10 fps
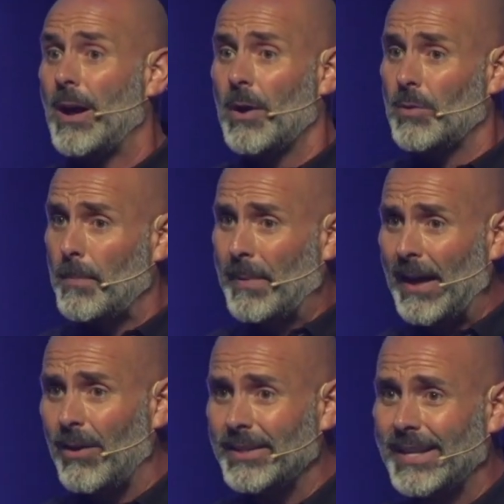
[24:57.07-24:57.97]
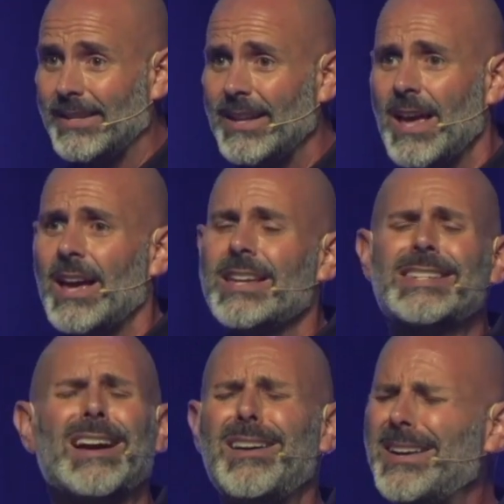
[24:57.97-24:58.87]
rebellion,
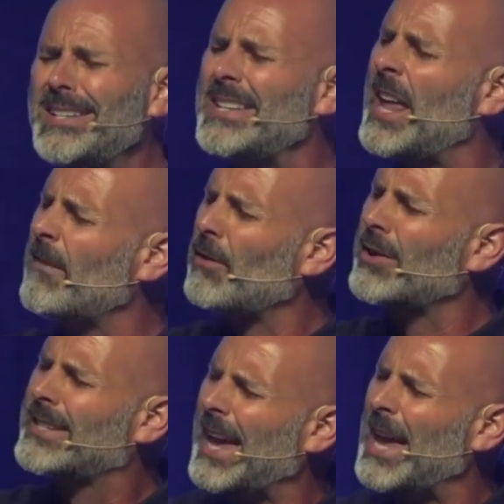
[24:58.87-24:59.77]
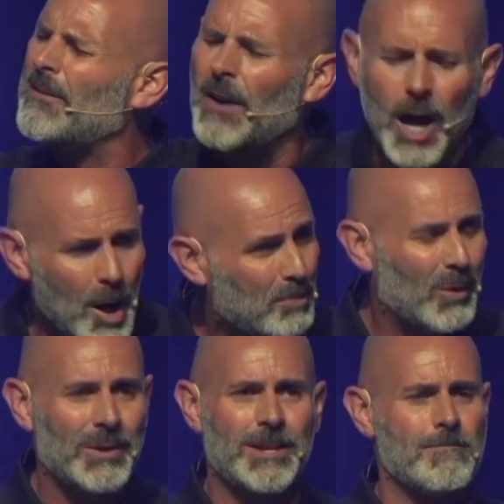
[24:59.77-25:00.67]
God never gave up
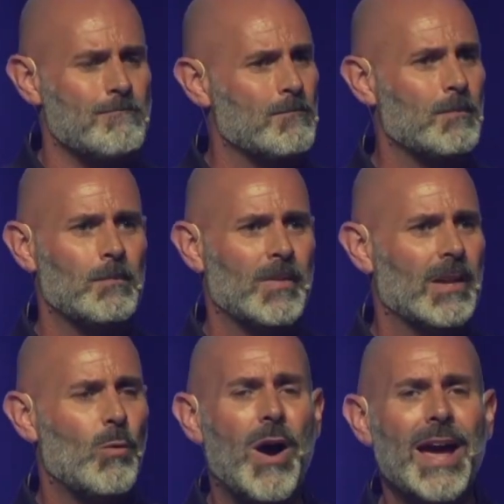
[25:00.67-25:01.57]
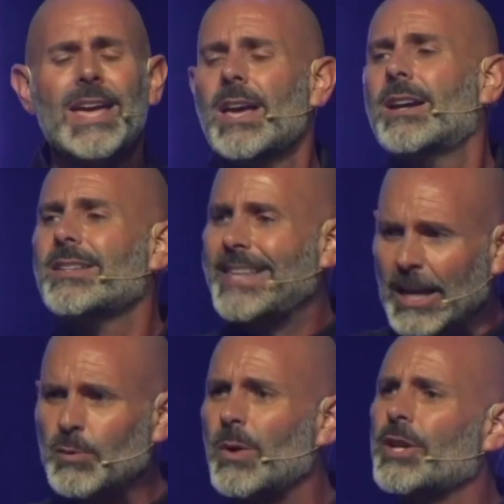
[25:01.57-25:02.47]
on him. Why? Because
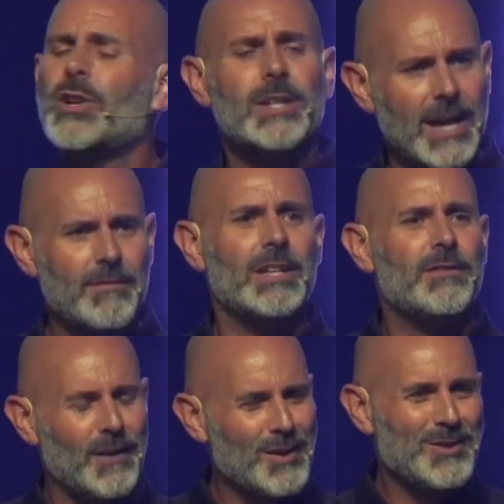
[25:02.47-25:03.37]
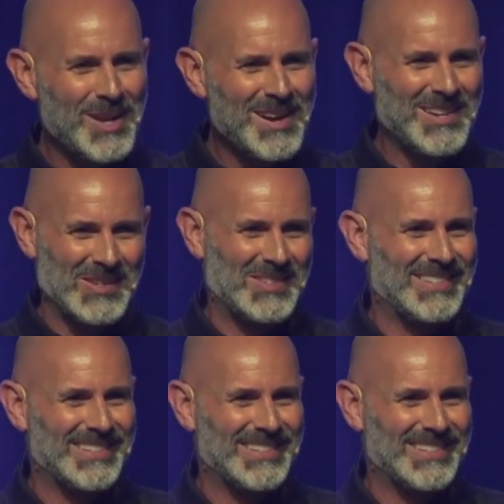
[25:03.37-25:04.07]
that's what a good heavenly father does,